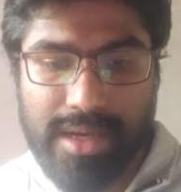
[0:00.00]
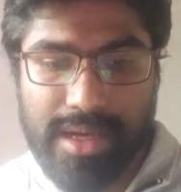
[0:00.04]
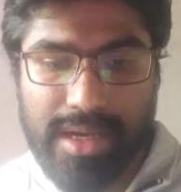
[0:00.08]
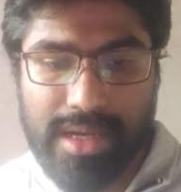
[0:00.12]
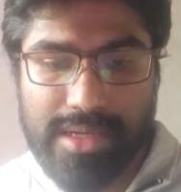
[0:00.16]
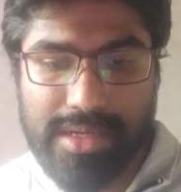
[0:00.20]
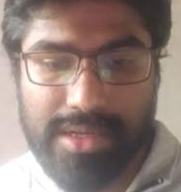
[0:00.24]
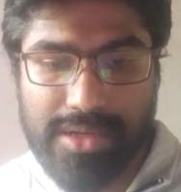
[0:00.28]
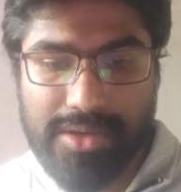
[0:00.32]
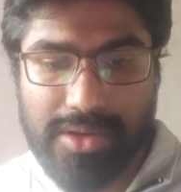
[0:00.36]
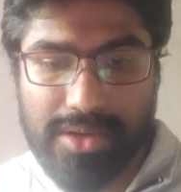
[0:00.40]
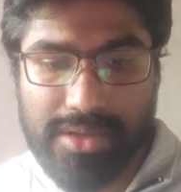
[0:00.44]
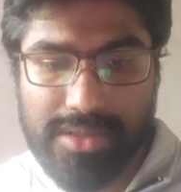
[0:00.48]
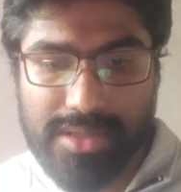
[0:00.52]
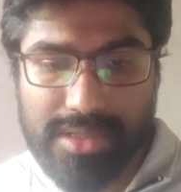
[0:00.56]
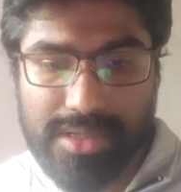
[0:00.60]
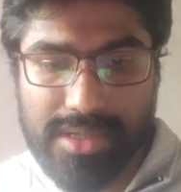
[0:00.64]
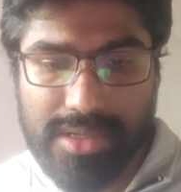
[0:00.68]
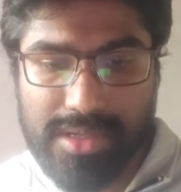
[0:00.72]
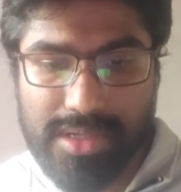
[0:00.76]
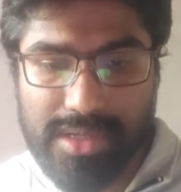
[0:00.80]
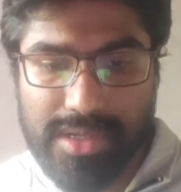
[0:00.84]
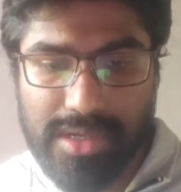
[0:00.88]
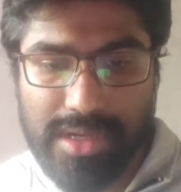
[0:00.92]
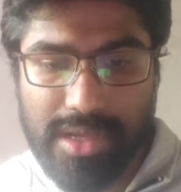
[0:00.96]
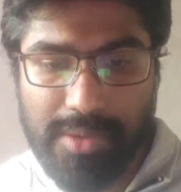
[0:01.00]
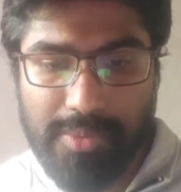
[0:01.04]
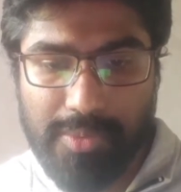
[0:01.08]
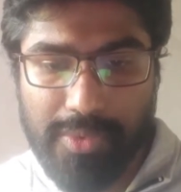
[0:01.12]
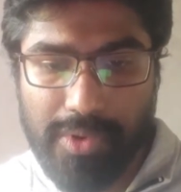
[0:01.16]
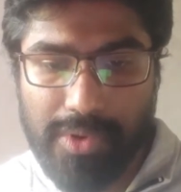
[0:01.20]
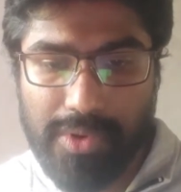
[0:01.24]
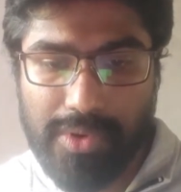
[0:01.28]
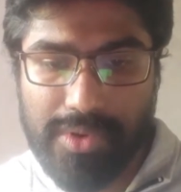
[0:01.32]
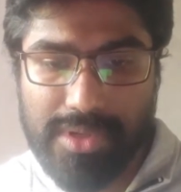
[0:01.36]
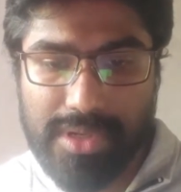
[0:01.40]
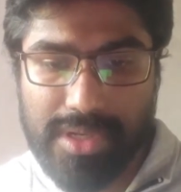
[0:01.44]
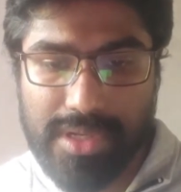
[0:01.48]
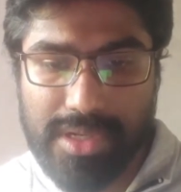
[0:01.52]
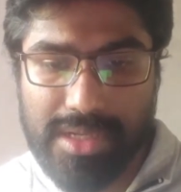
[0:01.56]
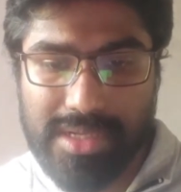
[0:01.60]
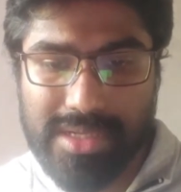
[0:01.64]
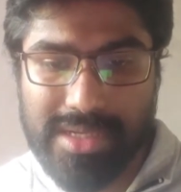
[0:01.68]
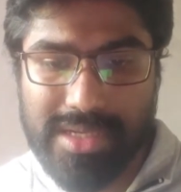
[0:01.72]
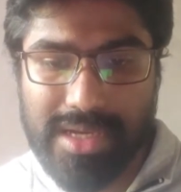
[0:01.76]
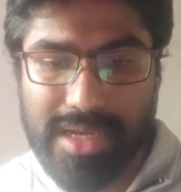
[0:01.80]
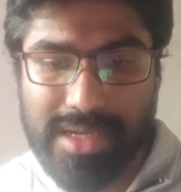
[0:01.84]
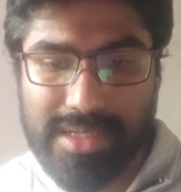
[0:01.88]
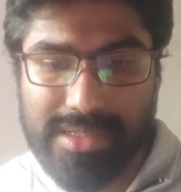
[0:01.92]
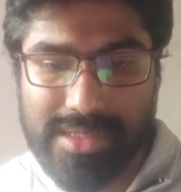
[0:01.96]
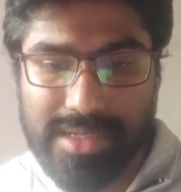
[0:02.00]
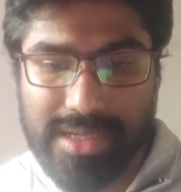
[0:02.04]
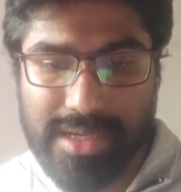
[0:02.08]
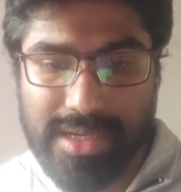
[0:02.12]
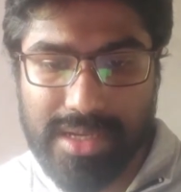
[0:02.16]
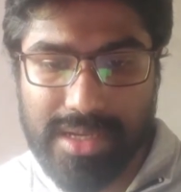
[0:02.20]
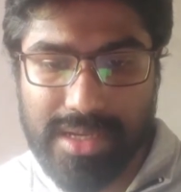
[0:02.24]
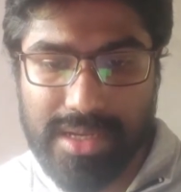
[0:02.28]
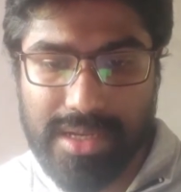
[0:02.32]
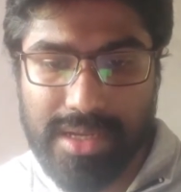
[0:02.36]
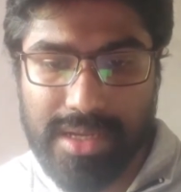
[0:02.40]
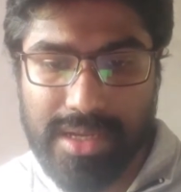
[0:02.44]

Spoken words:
Ataroth, Dibon, Jazer,